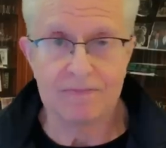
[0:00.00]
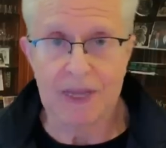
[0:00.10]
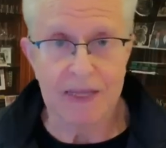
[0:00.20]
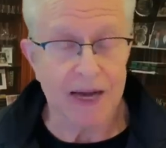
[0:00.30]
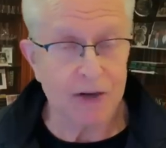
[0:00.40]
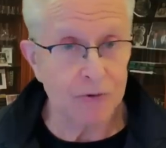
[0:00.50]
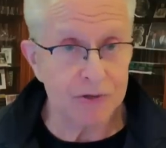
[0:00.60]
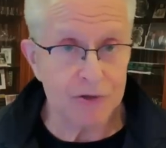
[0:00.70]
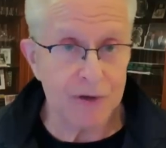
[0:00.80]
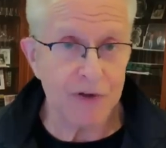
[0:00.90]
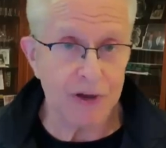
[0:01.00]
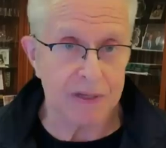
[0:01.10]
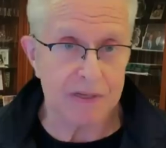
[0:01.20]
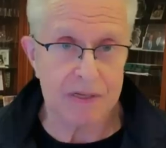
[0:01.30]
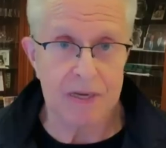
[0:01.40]
electoral
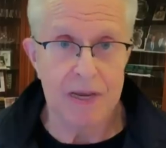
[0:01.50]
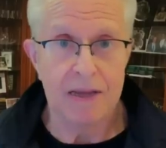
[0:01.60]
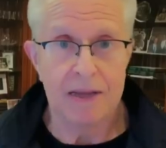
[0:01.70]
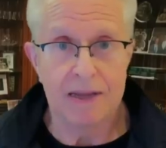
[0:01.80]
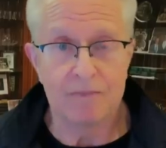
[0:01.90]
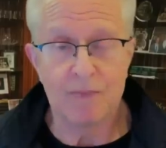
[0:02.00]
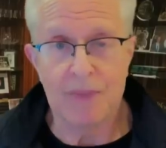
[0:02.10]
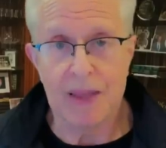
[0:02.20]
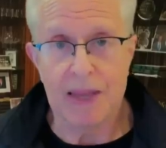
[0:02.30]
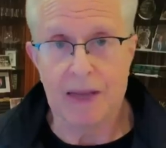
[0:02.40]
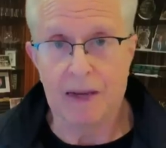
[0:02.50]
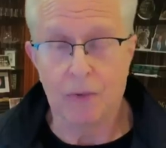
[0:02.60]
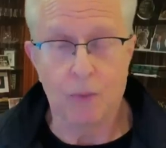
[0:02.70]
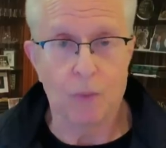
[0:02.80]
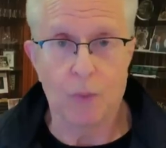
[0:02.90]
certificates.
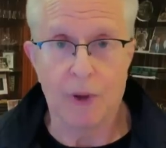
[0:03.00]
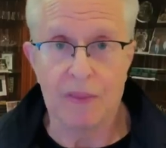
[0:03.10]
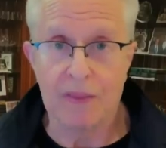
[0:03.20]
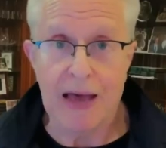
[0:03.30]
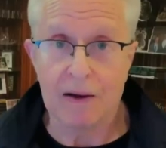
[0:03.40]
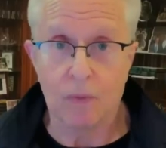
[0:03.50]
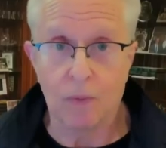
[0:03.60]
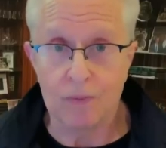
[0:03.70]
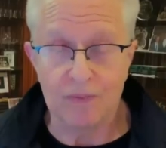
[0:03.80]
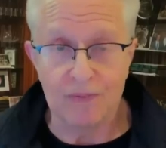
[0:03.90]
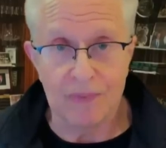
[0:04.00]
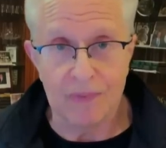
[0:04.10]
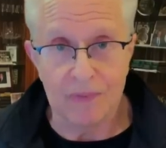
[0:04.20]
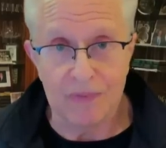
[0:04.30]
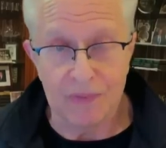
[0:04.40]
And when that
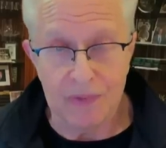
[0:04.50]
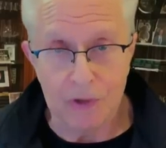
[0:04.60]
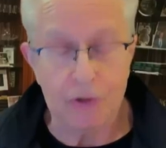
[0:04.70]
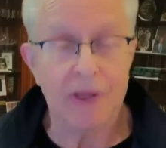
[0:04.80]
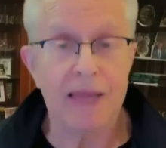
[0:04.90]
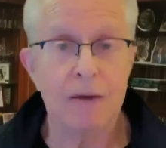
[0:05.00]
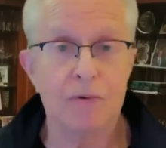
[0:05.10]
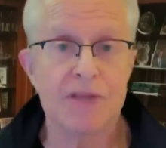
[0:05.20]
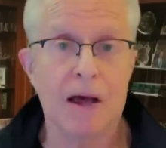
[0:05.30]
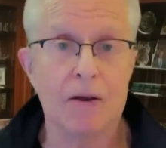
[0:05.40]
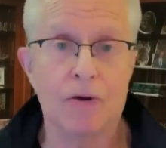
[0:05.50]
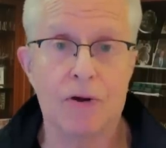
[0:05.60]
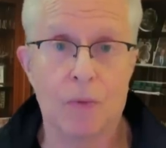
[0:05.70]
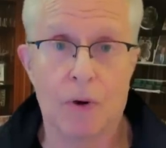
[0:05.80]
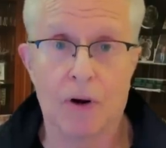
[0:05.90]
looked like it was not going
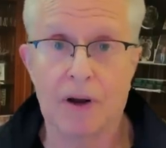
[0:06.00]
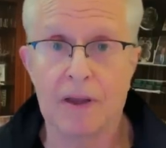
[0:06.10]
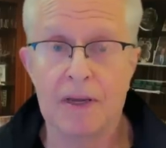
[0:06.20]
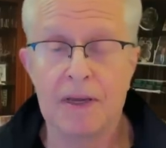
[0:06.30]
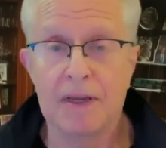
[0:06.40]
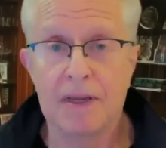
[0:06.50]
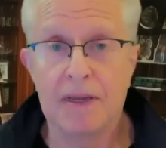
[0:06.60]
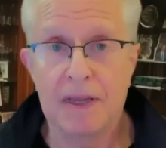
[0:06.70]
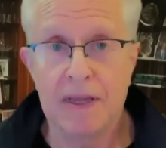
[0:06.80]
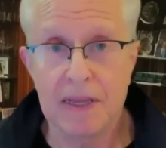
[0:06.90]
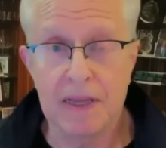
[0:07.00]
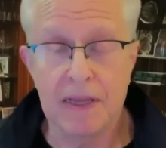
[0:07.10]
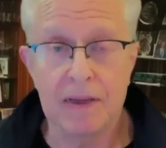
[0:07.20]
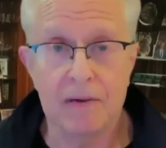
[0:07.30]
to work. He